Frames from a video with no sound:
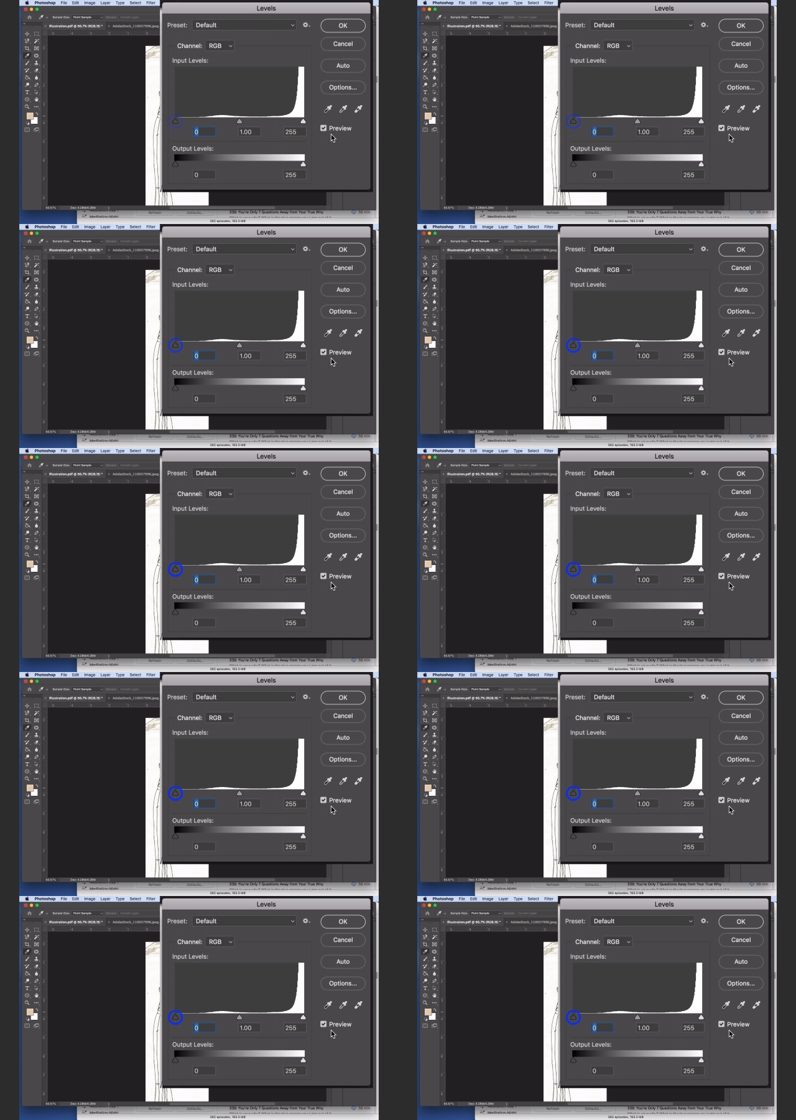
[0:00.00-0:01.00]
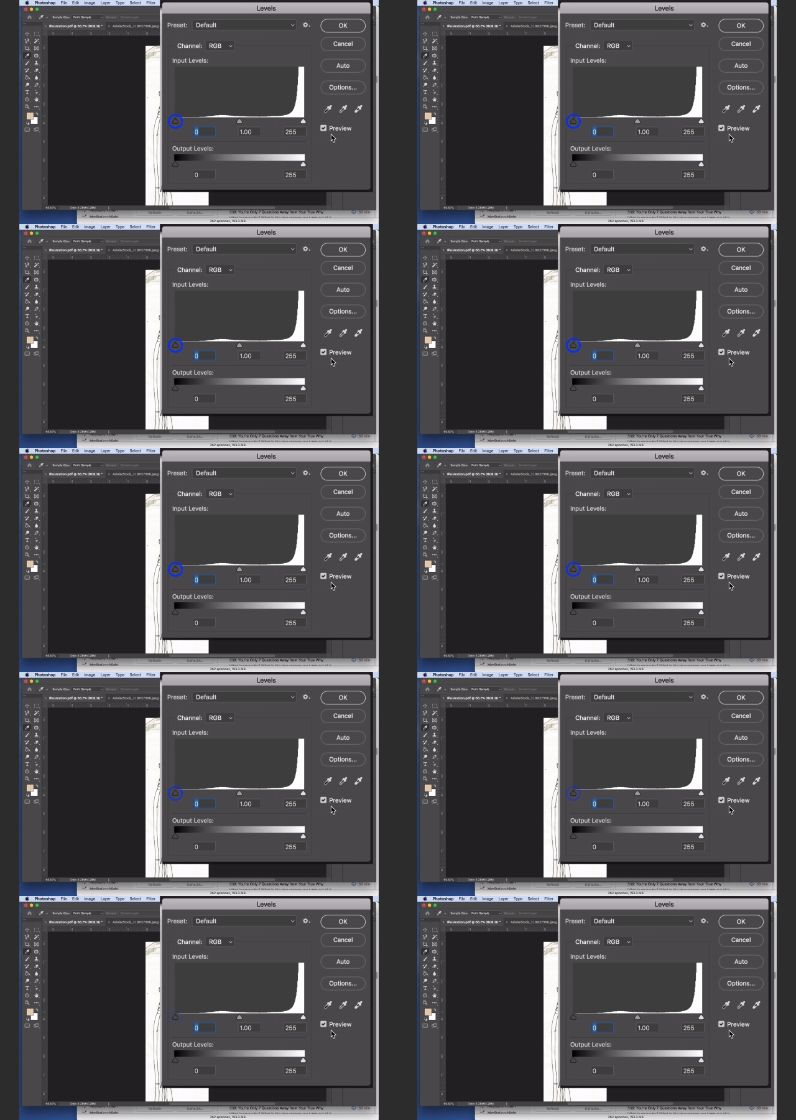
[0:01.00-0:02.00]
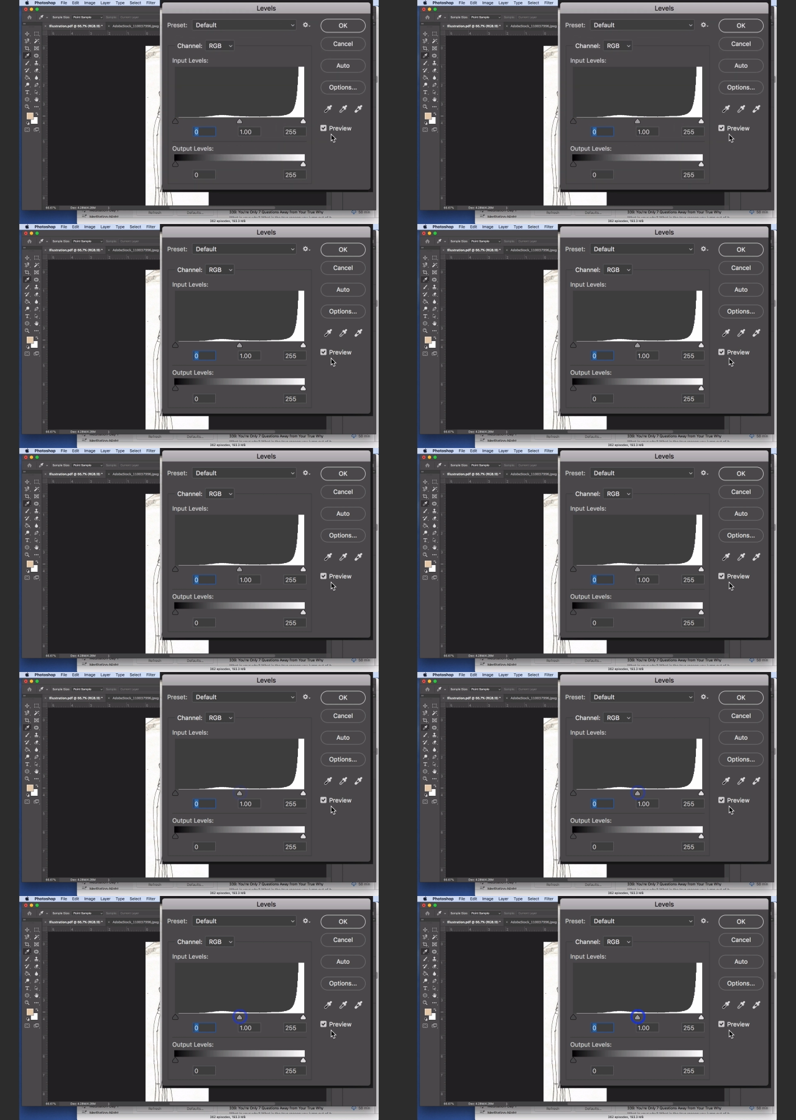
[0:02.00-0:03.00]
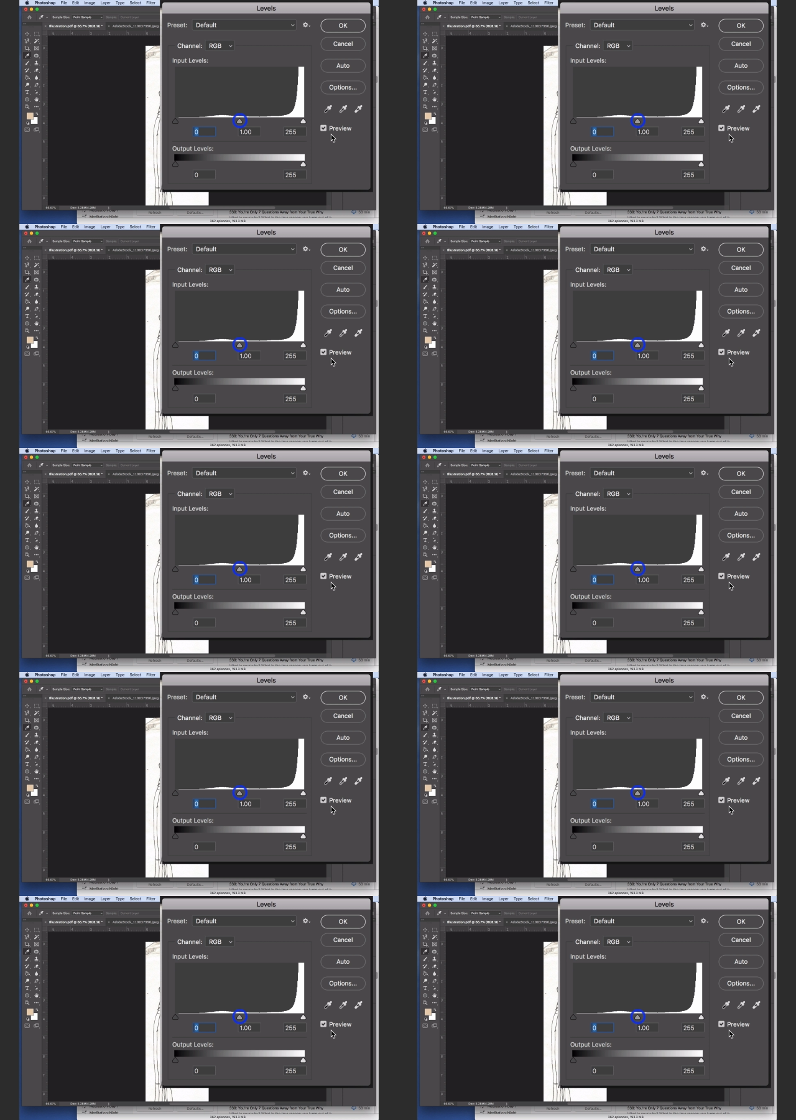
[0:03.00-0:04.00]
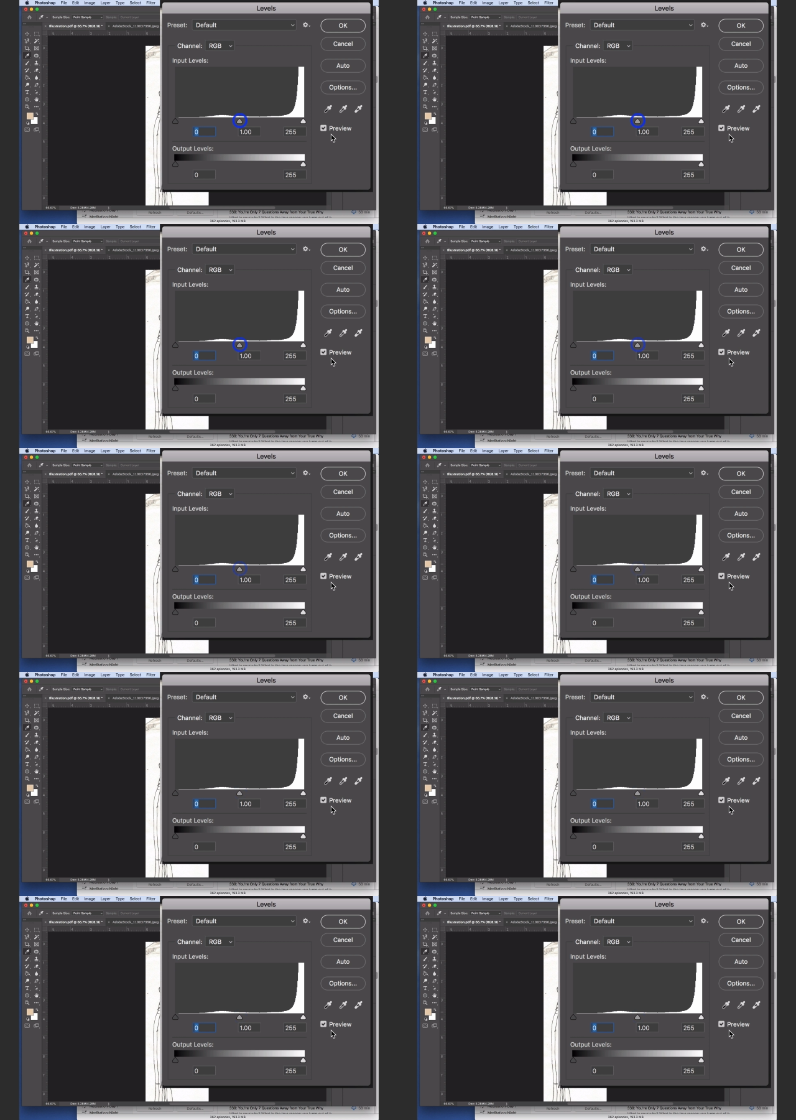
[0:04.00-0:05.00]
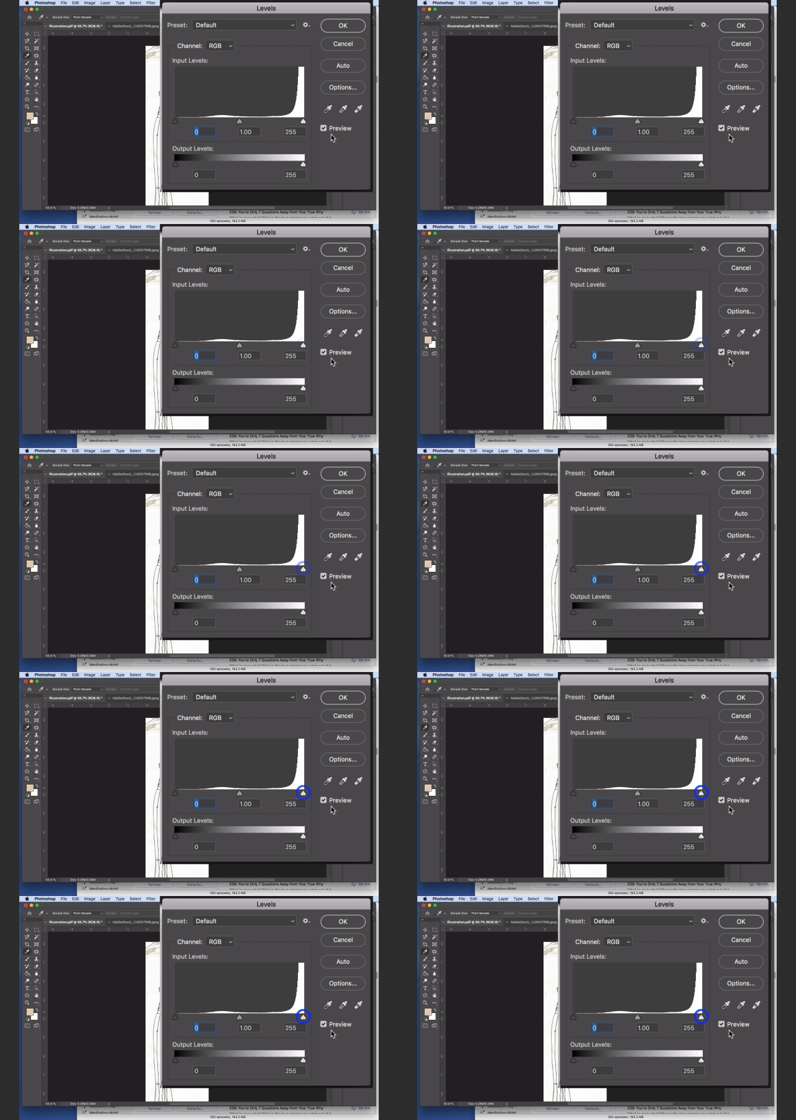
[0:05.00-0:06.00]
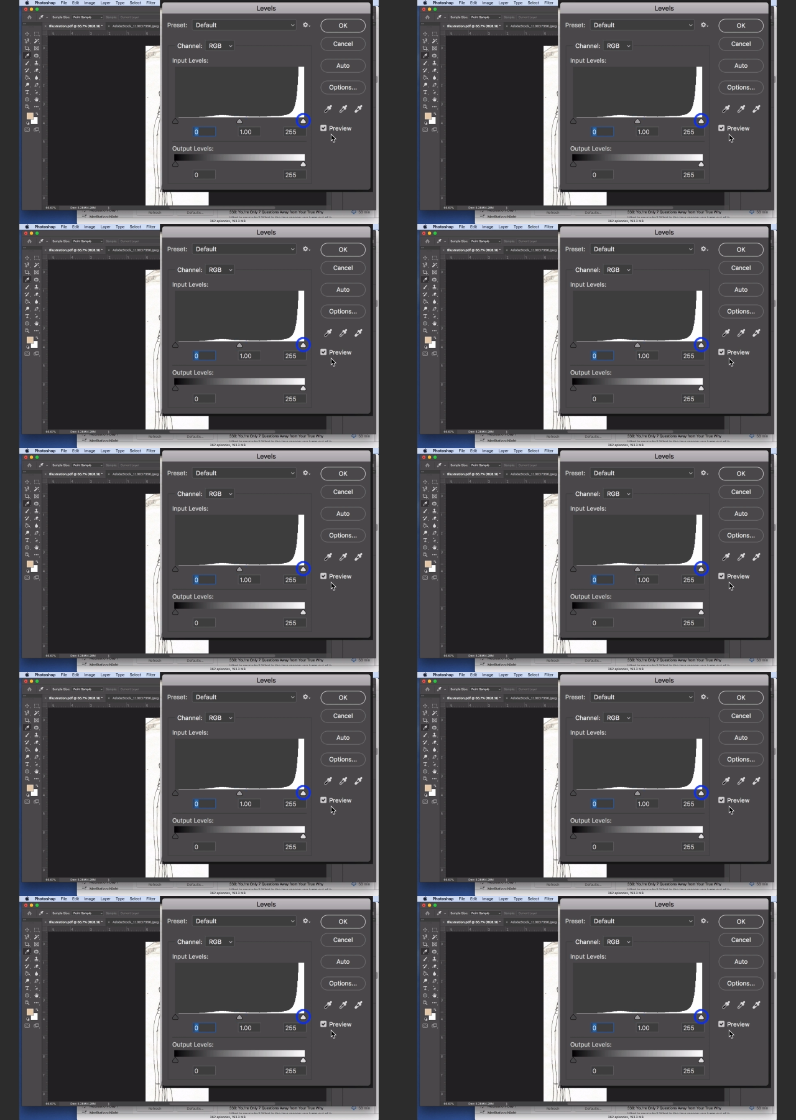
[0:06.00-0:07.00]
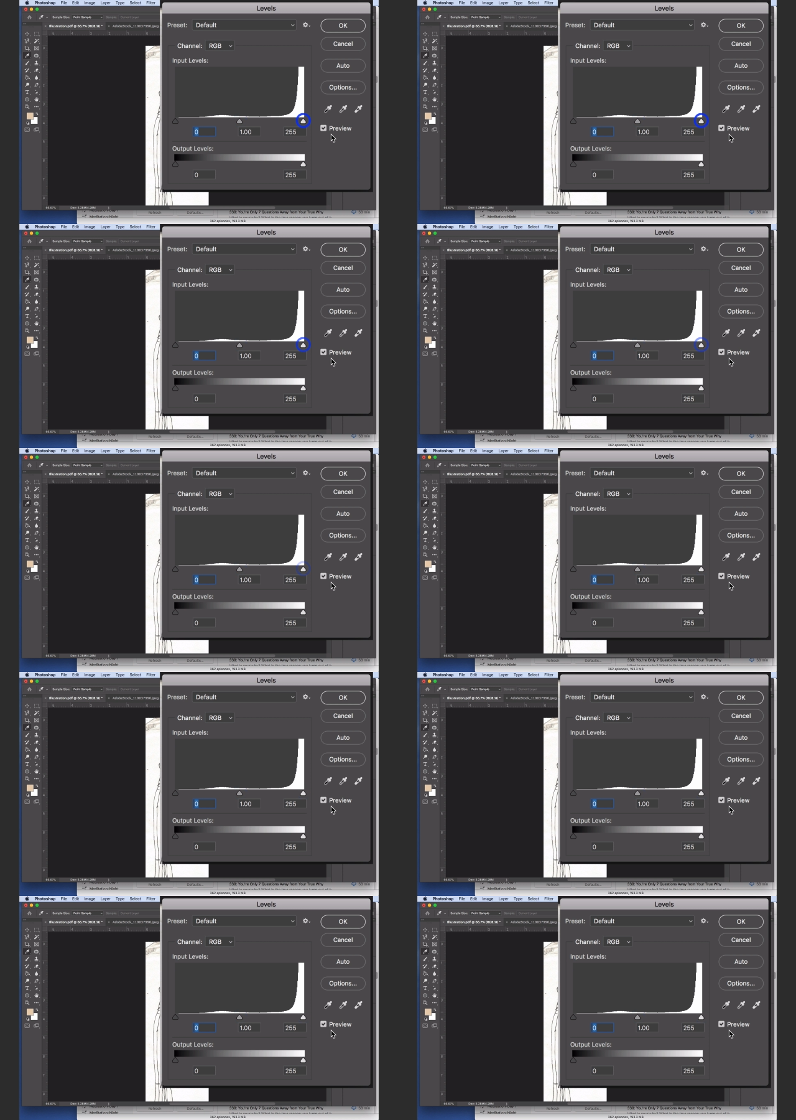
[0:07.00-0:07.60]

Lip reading: (no speaker visible)